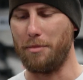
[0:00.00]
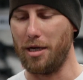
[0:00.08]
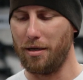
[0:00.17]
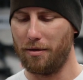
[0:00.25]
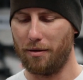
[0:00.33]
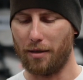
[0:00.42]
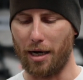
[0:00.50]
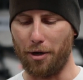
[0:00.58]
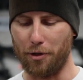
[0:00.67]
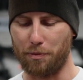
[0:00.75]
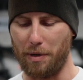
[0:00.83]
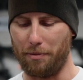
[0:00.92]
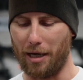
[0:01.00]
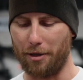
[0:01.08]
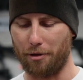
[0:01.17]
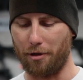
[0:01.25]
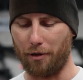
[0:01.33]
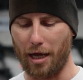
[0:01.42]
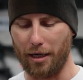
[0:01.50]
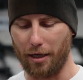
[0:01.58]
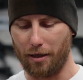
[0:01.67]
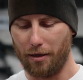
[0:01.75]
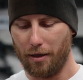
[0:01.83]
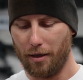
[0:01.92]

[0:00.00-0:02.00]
me. I know there's people out there that like it.